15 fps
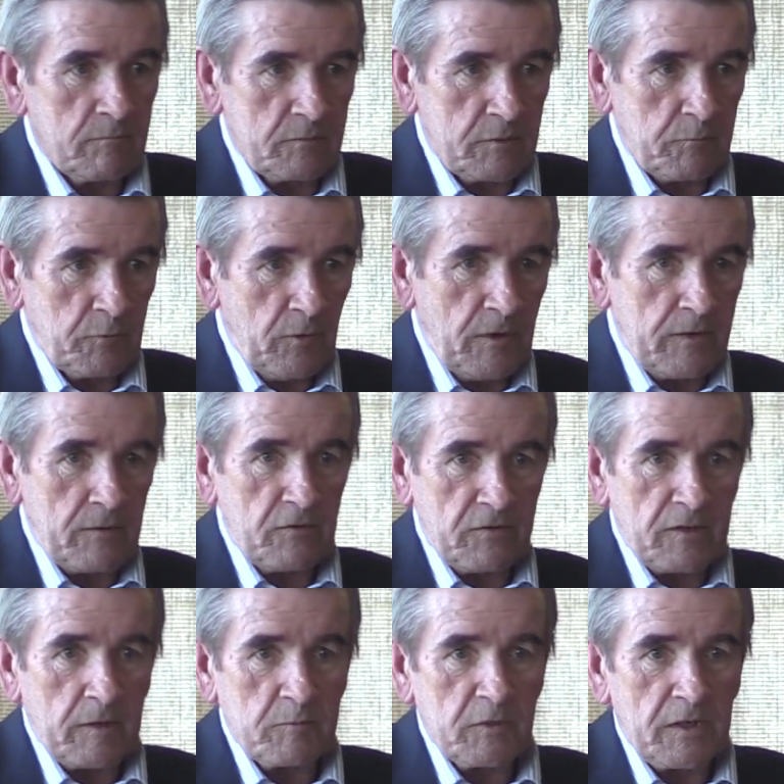deploy their
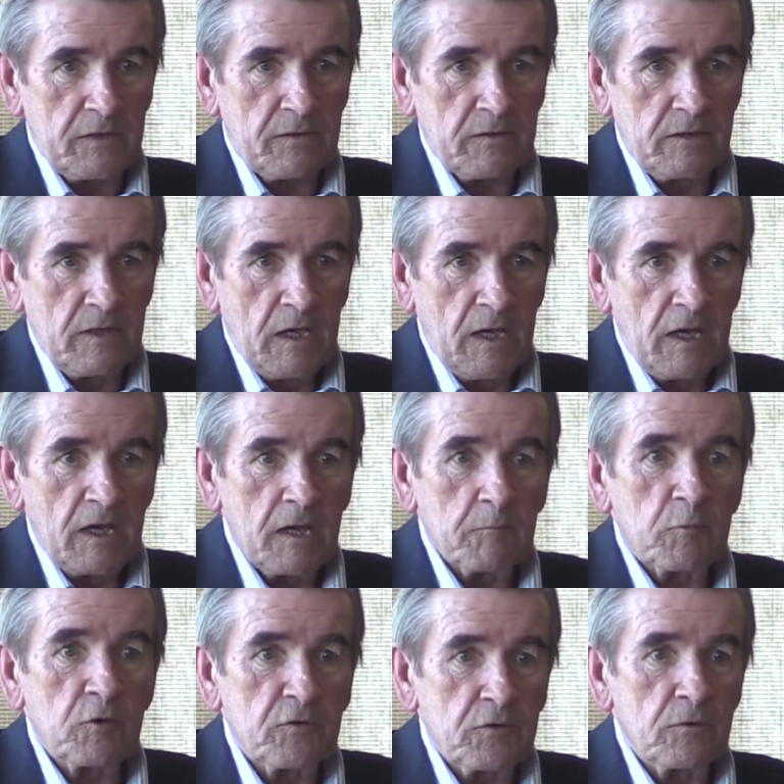subjects in
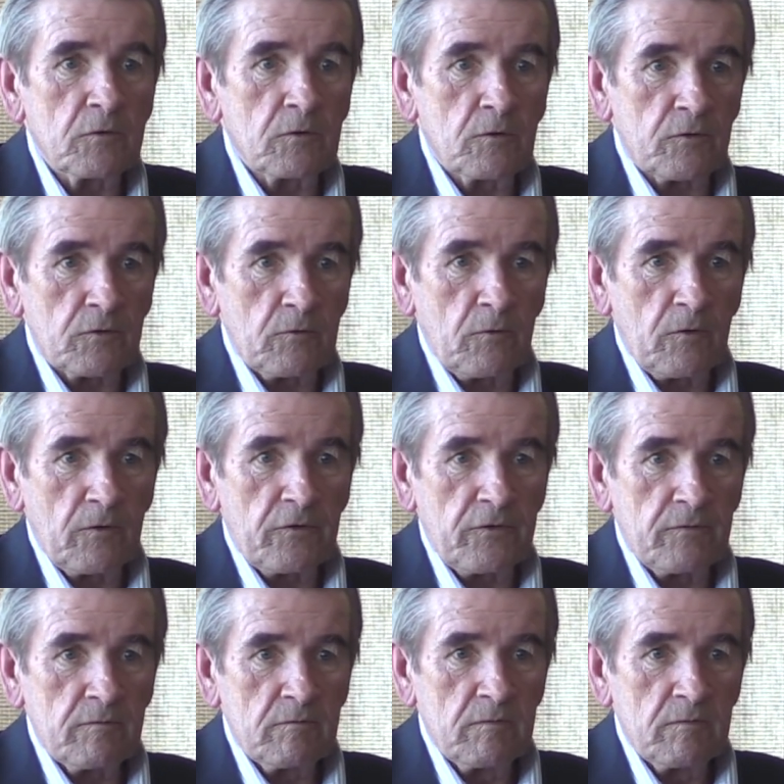pursuit of those goals.